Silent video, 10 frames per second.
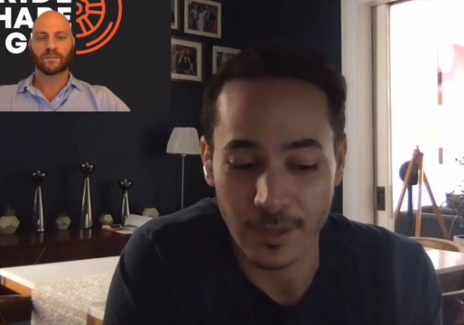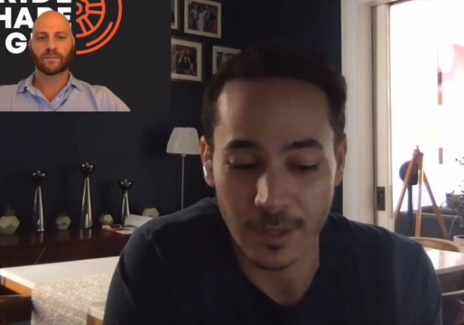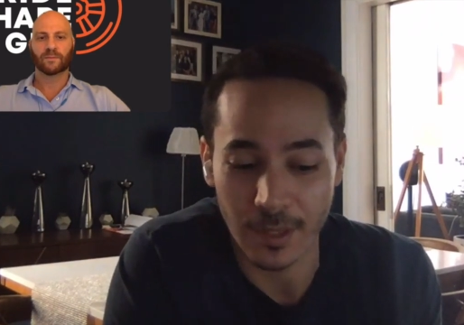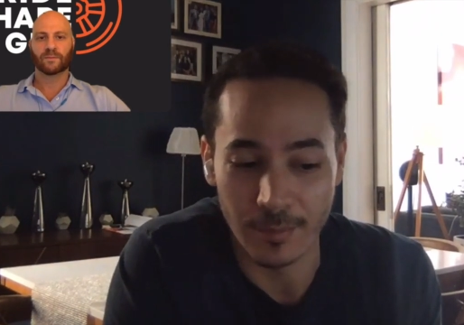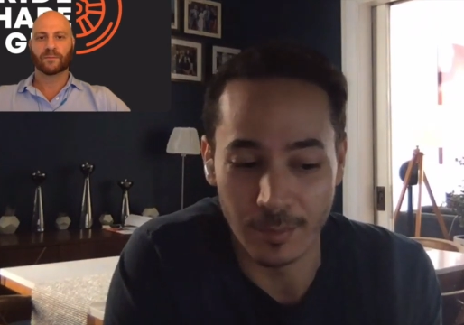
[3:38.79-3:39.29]

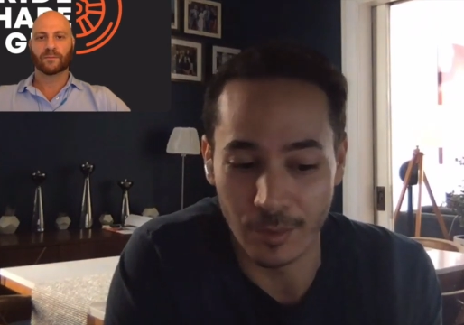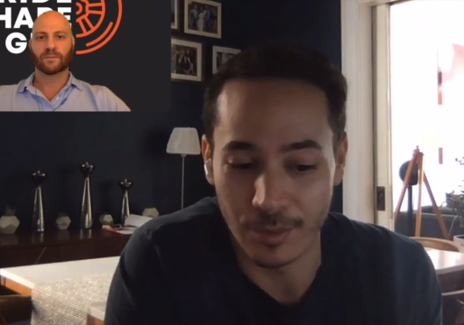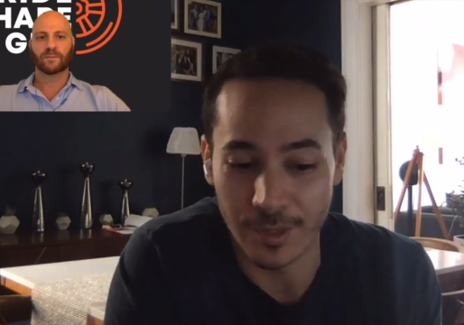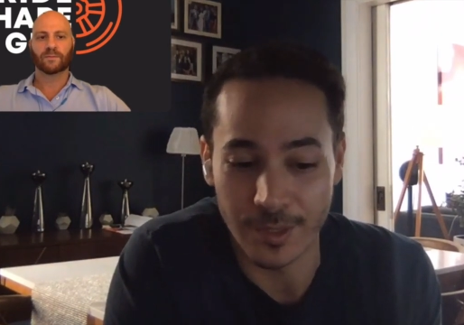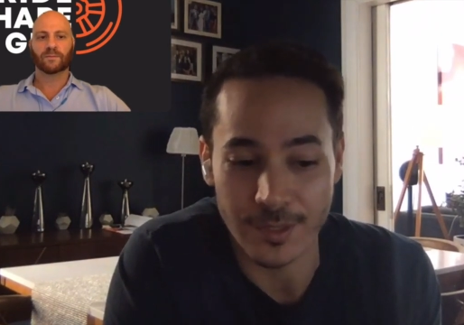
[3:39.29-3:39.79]
Speaker 1: uh,
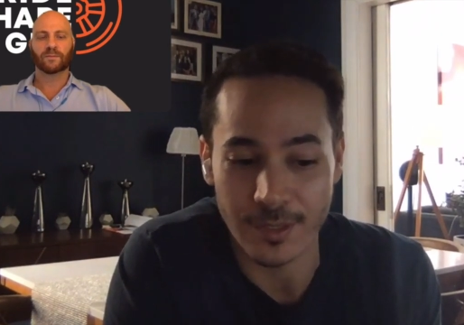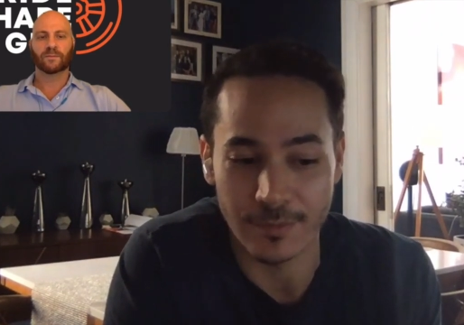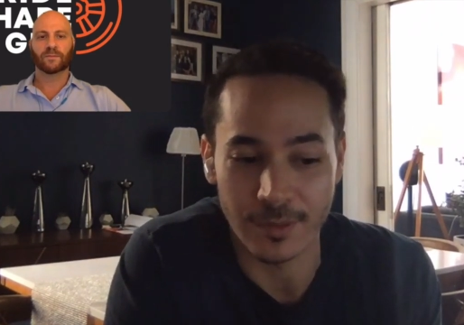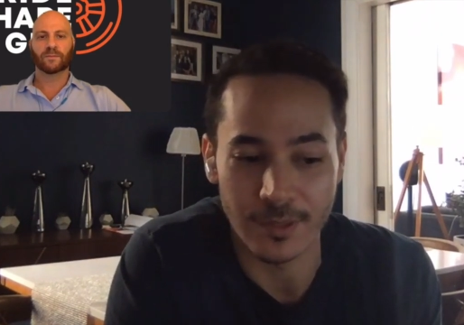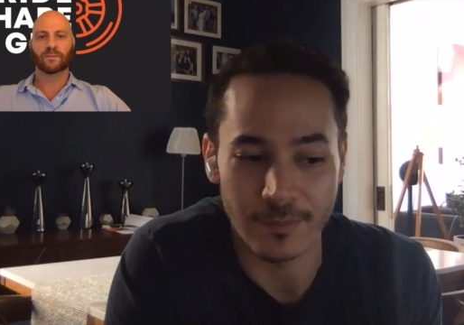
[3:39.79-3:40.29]
employers,
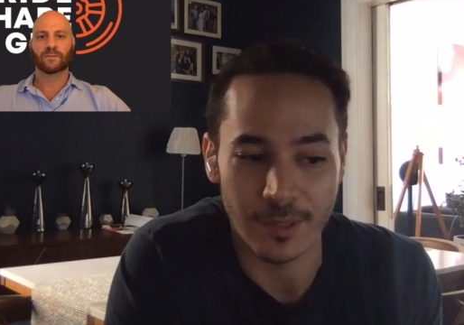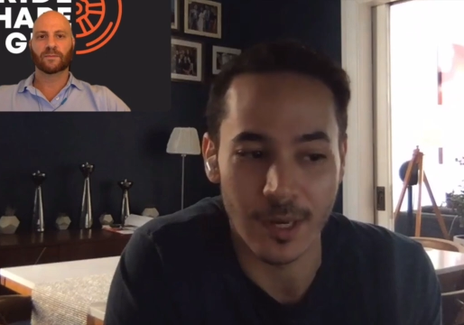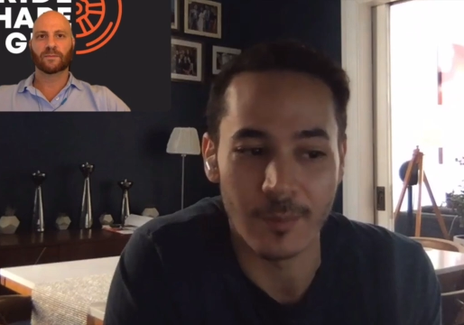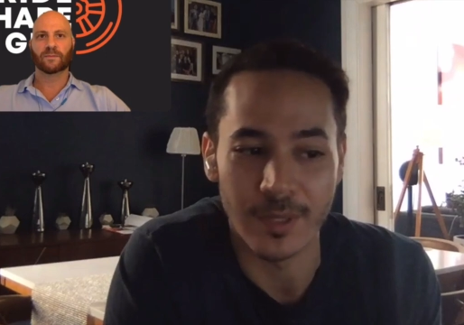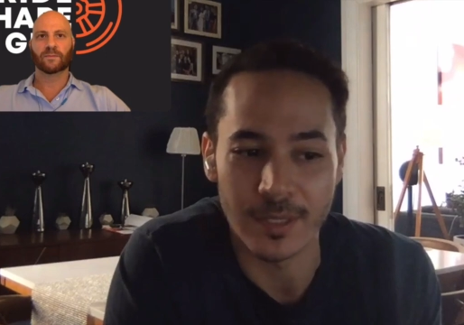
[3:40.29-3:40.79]
different
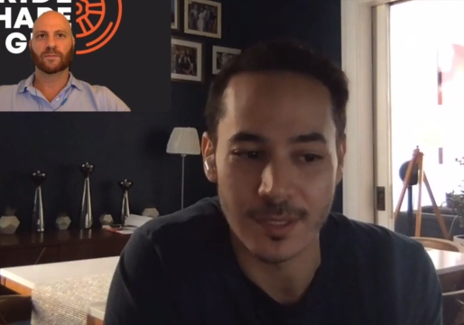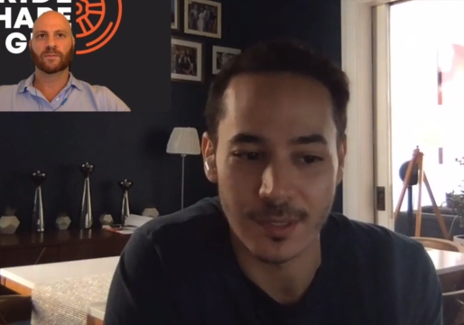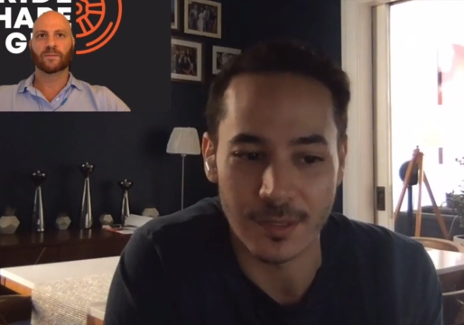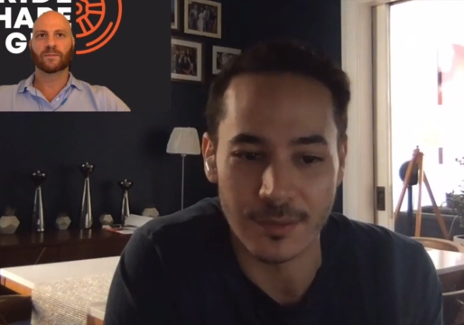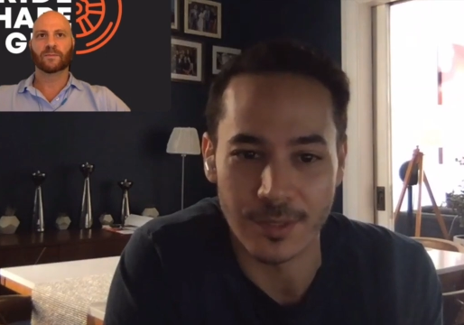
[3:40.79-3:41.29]
different
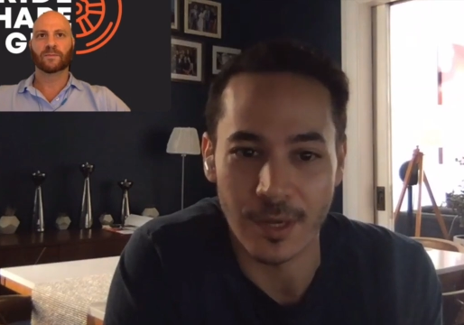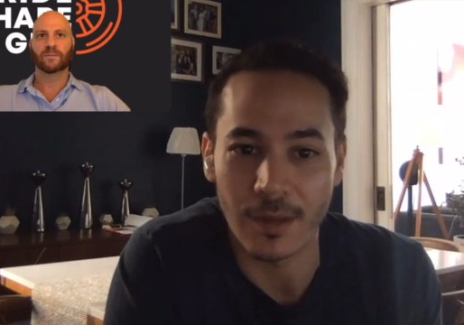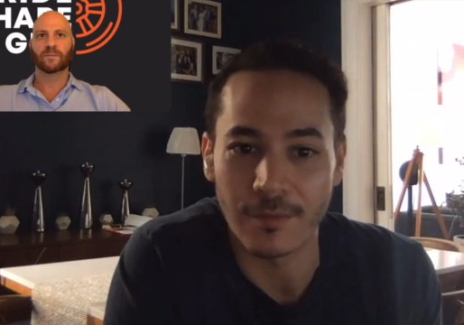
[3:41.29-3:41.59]
companies that are using